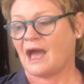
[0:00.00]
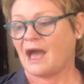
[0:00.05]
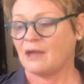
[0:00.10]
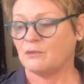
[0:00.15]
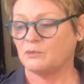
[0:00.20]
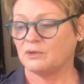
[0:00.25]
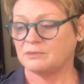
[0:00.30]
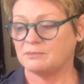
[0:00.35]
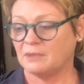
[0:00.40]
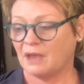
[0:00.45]
I
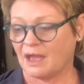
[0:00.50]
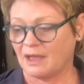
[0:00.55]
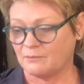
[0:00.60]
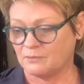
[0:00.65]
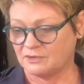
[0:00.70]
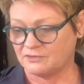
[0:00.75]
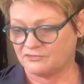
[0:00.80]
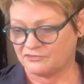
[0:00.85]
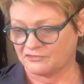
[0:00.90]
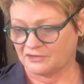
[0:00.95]
would I
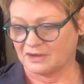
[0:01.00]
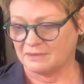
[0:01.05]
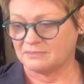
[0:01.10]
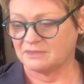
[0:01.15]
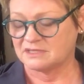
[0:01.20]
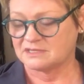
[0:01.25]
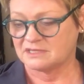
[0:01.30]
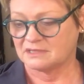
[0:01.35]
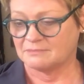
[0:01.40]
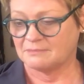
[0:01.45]
would frame
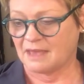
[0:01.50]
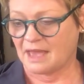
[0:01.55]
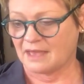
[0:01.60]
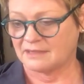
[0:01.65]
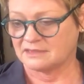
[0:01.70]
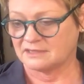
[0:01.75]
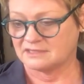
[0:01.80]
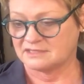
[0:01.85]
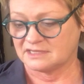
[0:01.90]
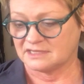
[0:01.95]
this and
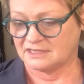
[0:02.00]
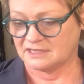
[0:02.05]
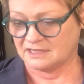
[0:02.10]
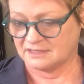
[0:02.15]
mat this